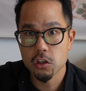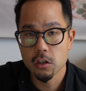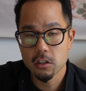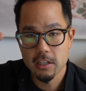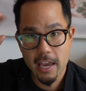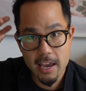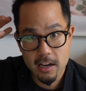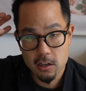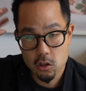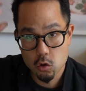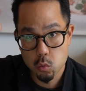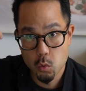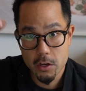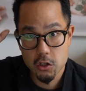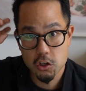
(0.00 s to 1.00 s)
take a
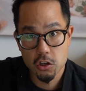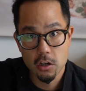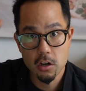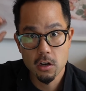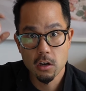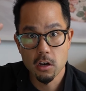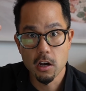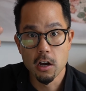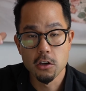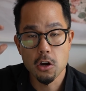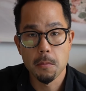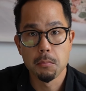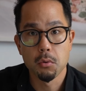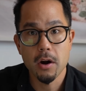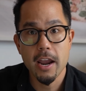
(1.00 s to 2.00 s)
switch in
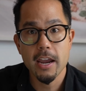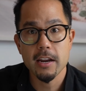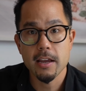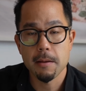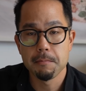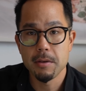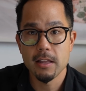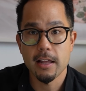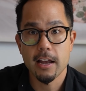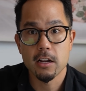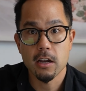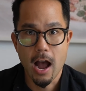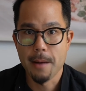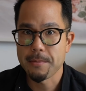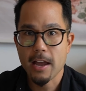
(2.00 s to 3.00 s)
your brain and be like,
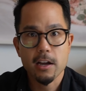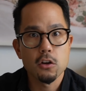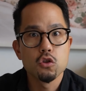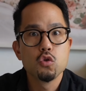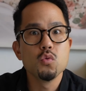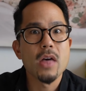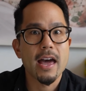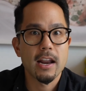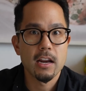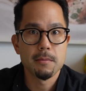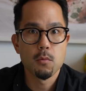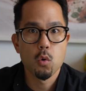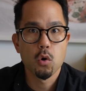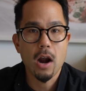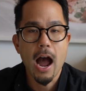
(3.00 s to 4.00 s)
I'm not gonna do that
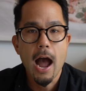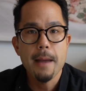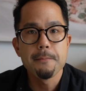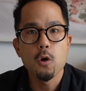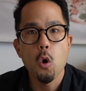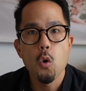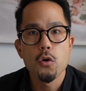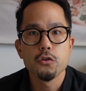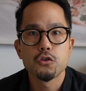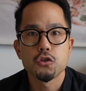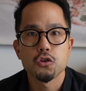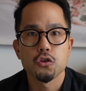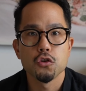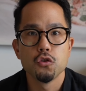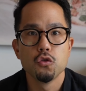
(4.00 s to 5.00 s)
anymore. I'm going
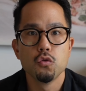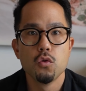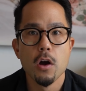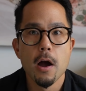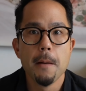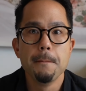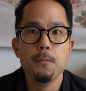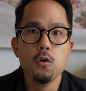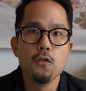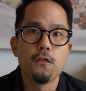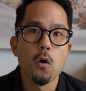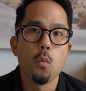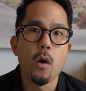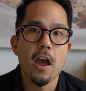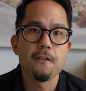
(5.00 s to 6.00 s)
to move
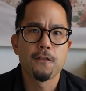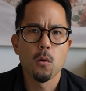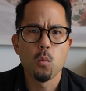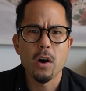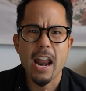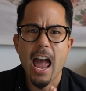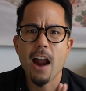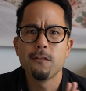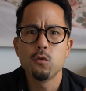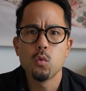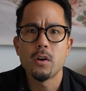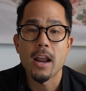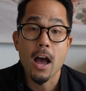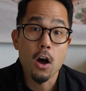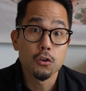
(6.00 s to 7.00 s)
away from what
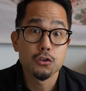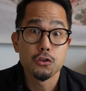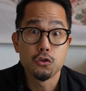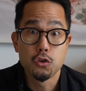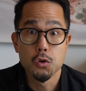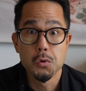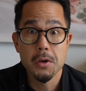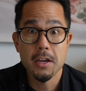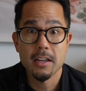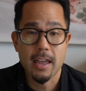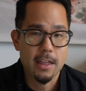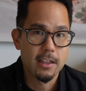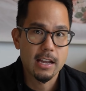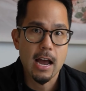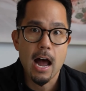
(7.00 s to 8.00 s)
everyone else is doing
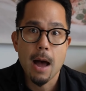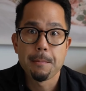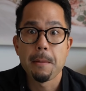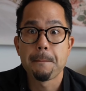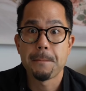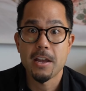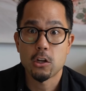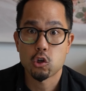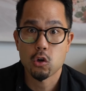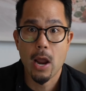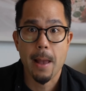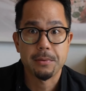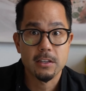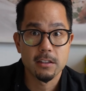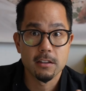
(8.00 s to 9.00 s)
and the common pit
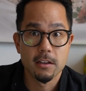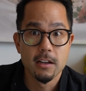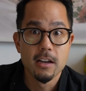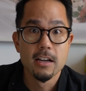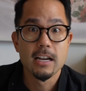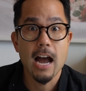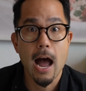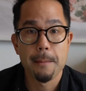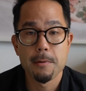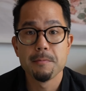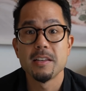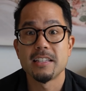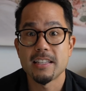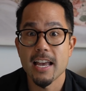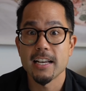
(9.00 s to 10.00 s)
traps and the common
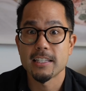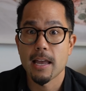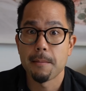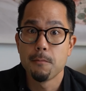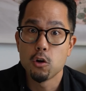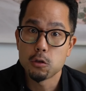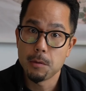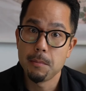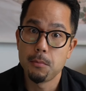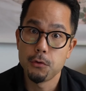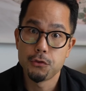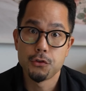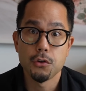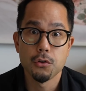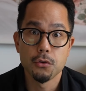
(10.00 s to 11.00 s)
mistakes that most people
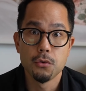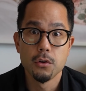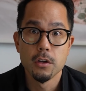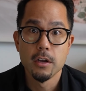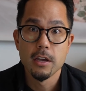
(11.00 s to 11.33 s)
do.